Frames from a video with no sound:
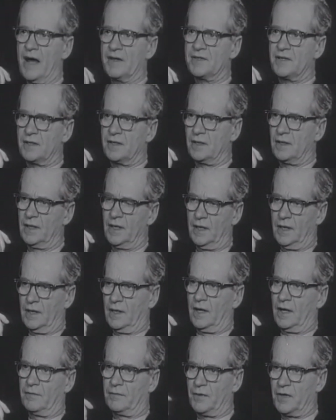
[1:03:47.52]

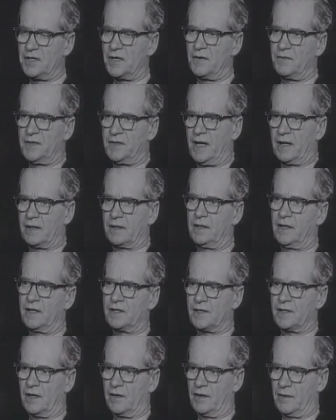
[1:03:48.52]
aversive
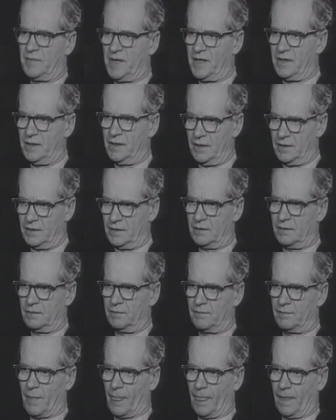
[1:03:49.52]
techniques are immediate.
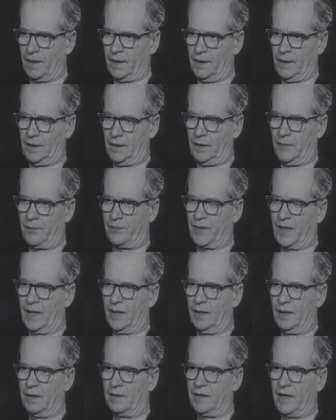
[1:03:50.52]

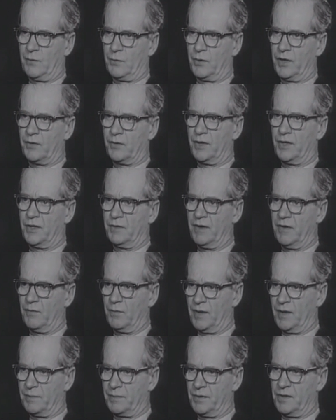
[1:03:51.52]
They work when you have
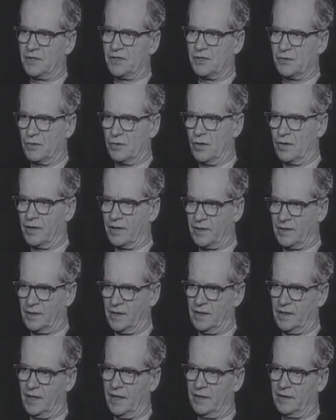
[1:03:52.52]
one person stronger than
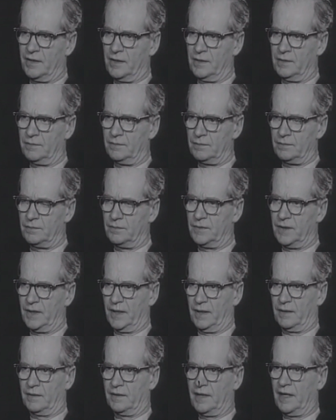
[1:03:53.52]
another,
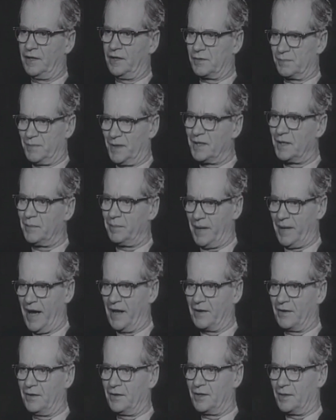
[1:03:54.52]
and that has been the
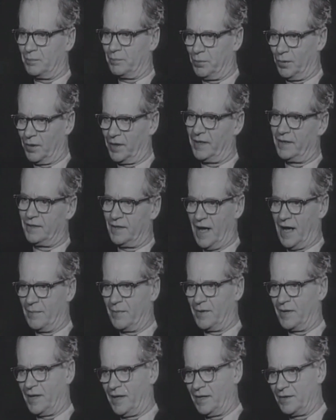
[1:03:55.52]
pattern. The bully
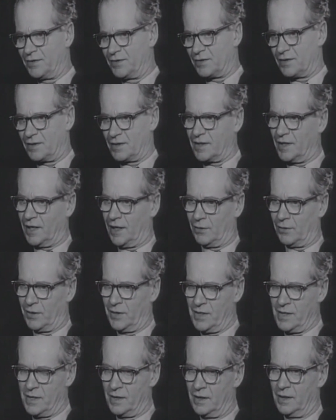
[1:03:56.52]
dominates the
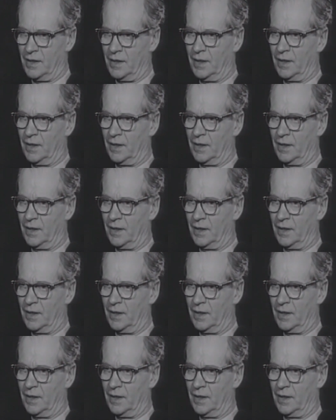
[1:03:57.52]
coward.